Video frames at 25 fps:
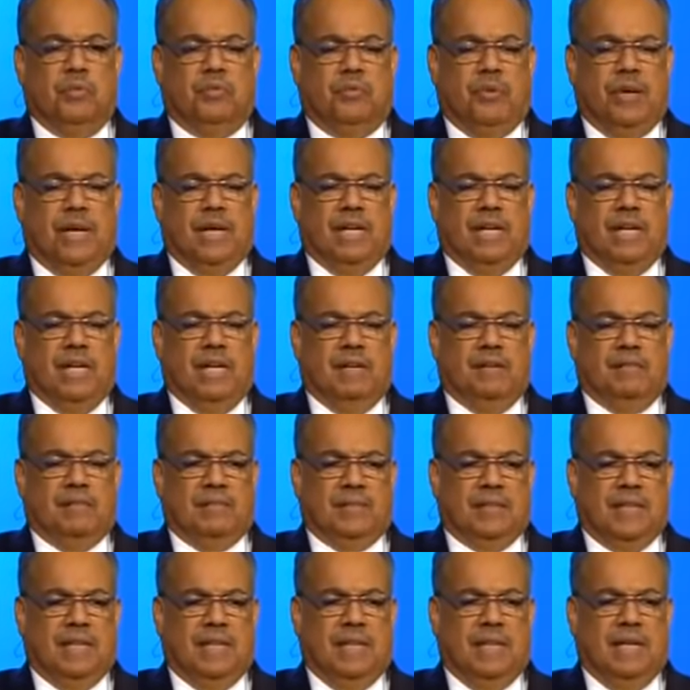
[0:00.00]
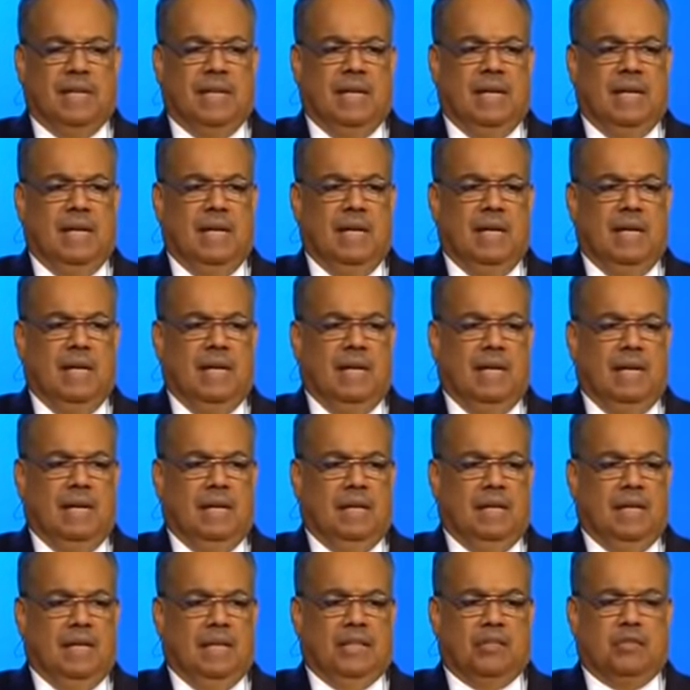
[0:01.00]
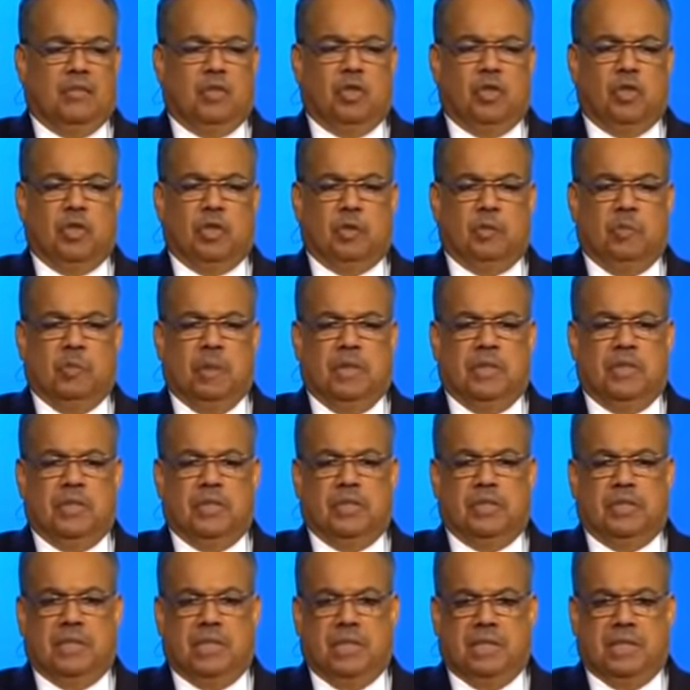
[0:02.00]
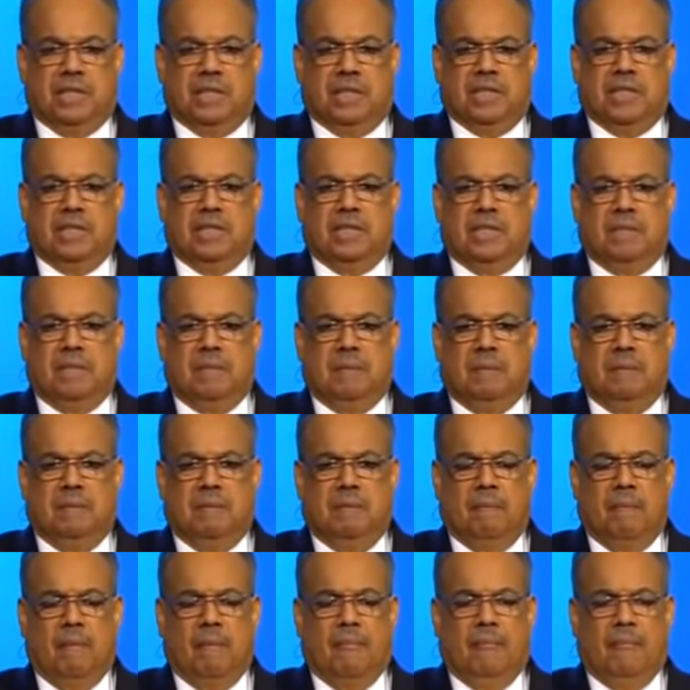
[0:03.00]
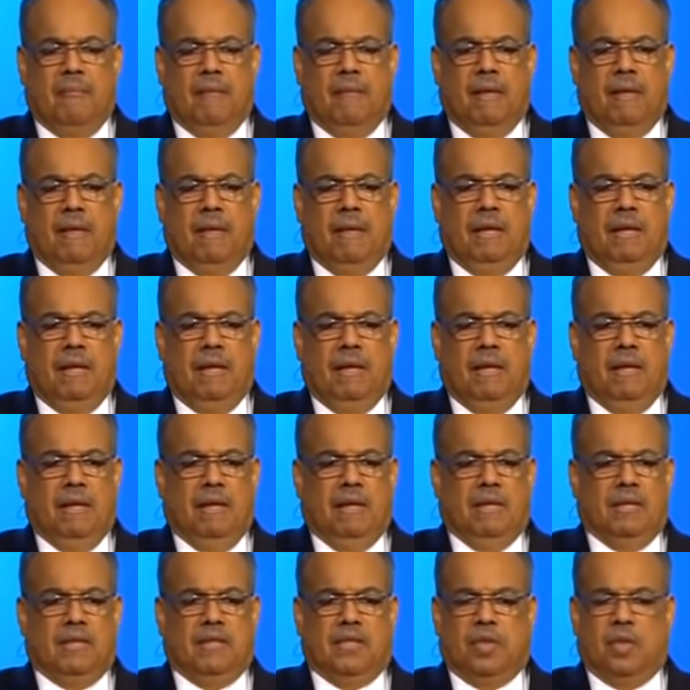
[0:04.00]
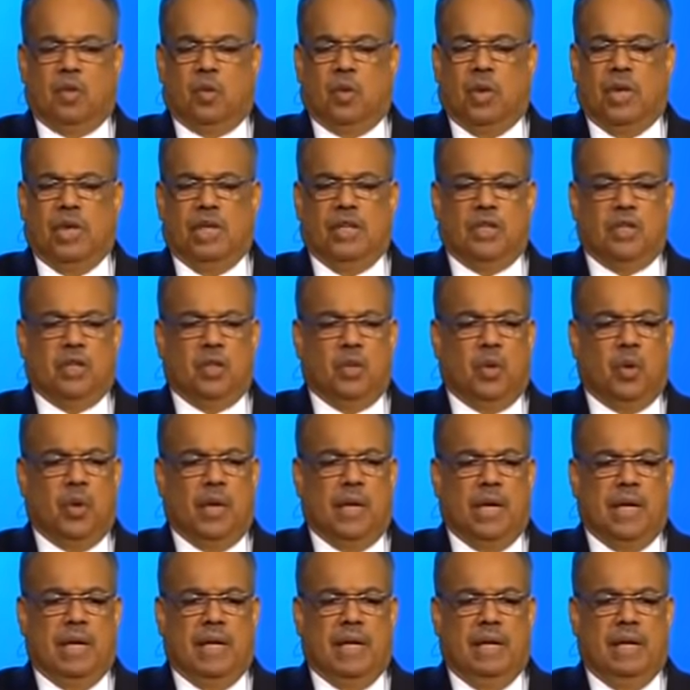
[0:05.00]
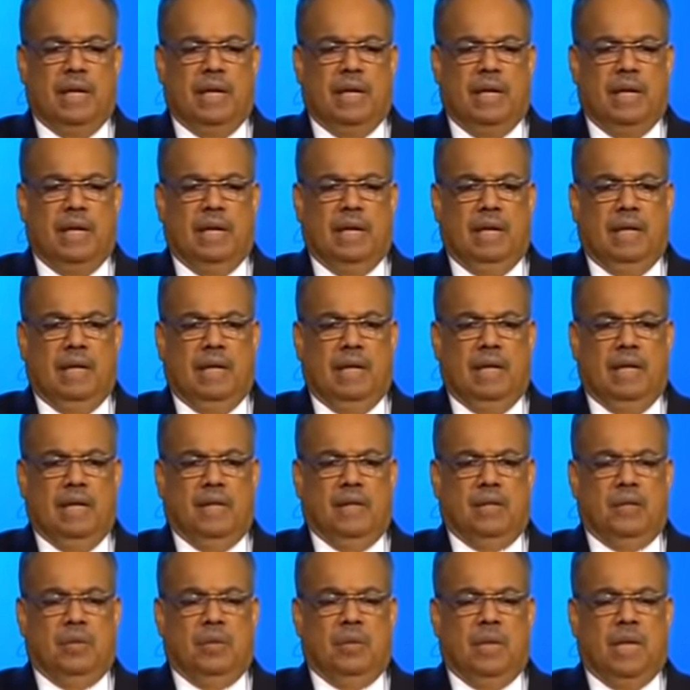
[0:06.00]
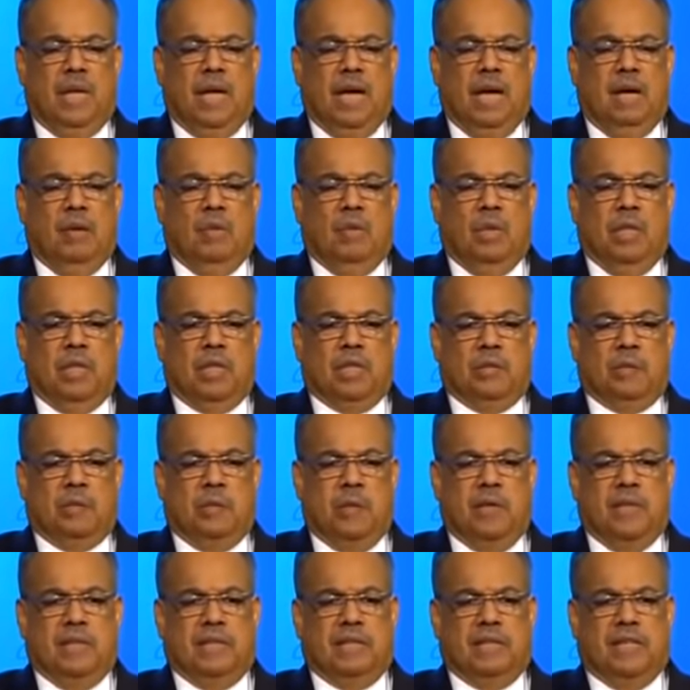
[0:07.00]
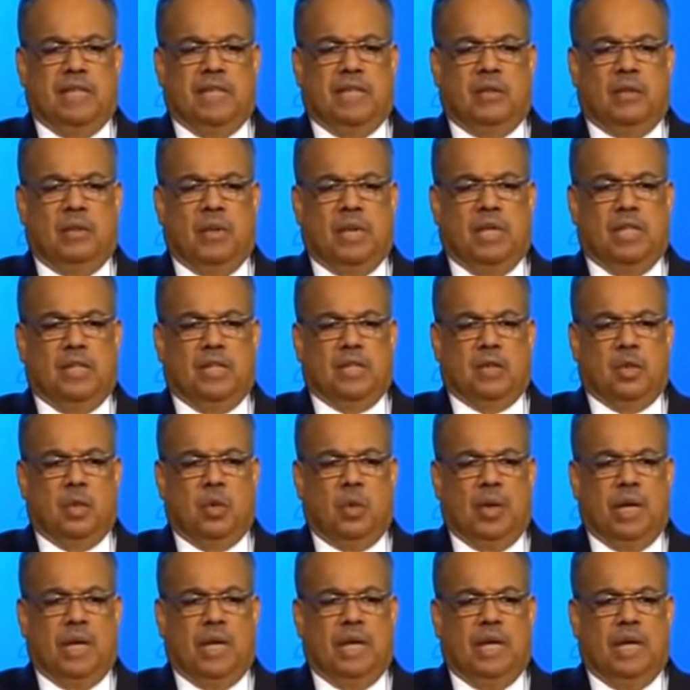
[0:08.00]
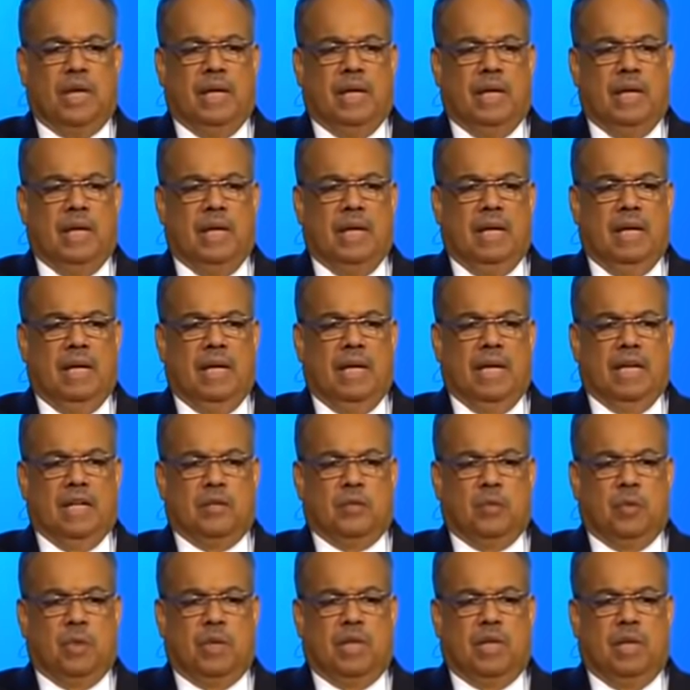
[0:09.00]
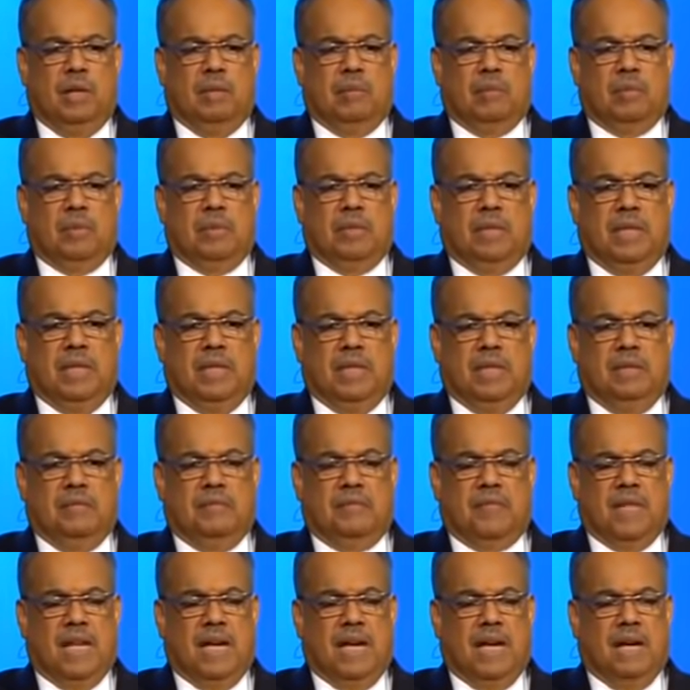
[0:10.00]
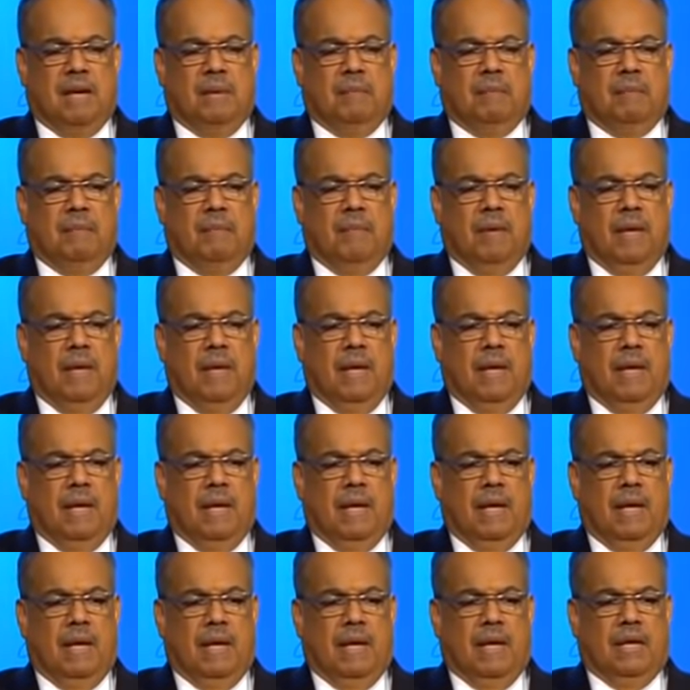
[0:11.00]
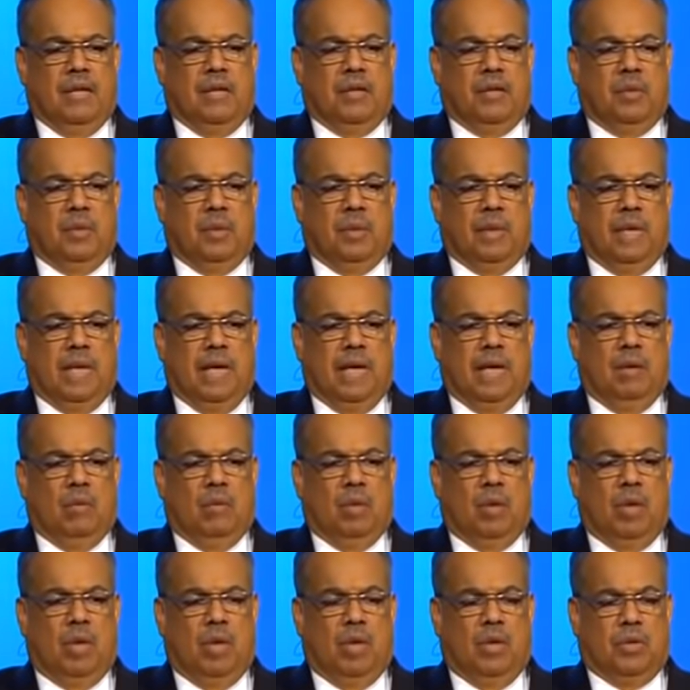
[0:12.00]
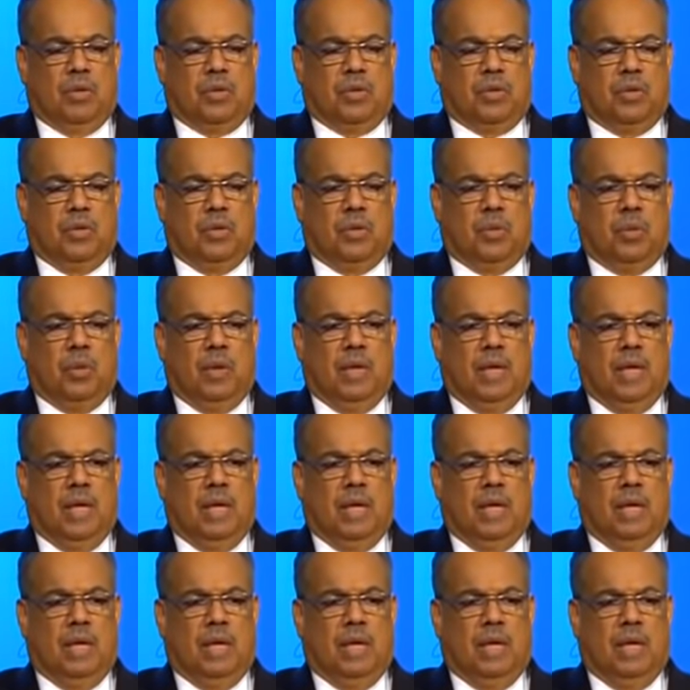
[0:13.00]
afraid of say, "Introduce me to Jesus." And it's a great joy. And you and I will experience that great joy as we come to the end of time. And you and I will also